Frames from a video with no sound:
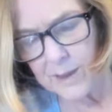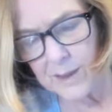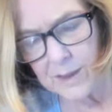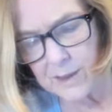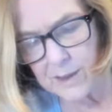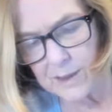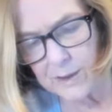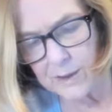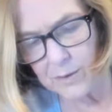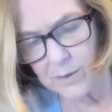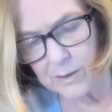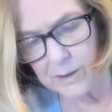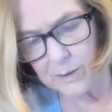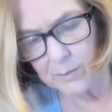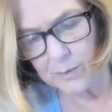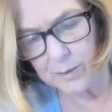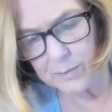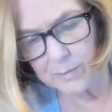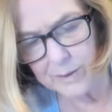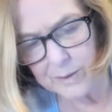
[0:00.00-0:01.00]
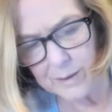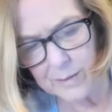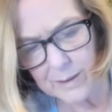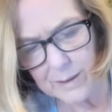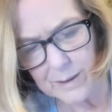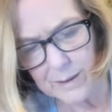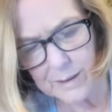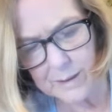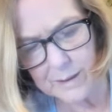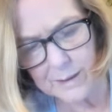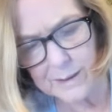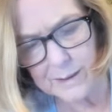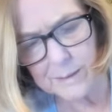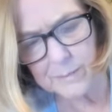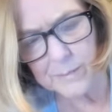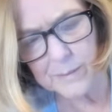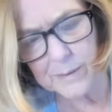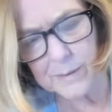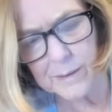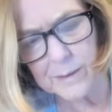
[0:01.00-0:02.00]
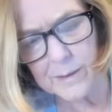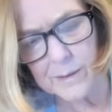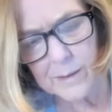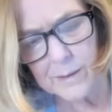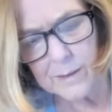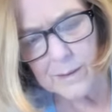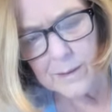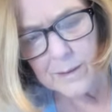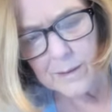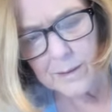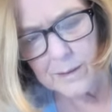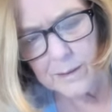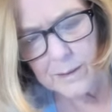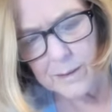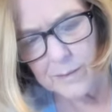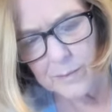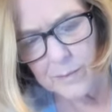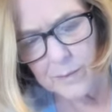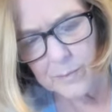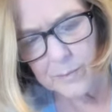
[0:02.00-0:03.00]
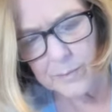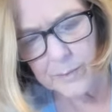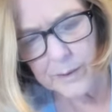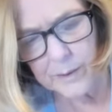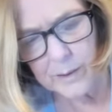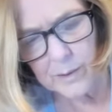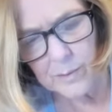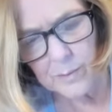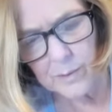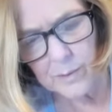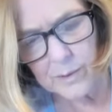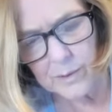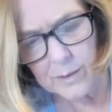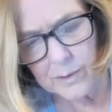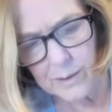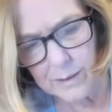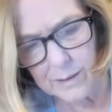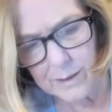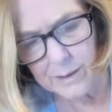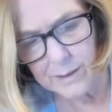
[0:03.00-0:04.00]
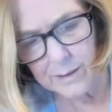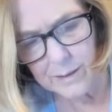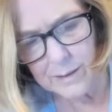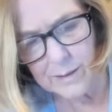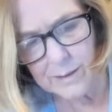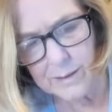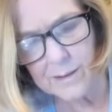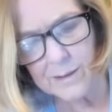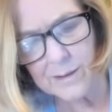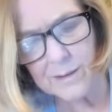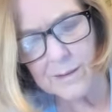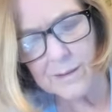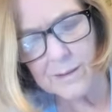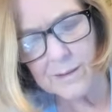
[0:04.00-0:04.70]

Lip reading: It certainly wouldn't be on the clasp. It would be on one of the links.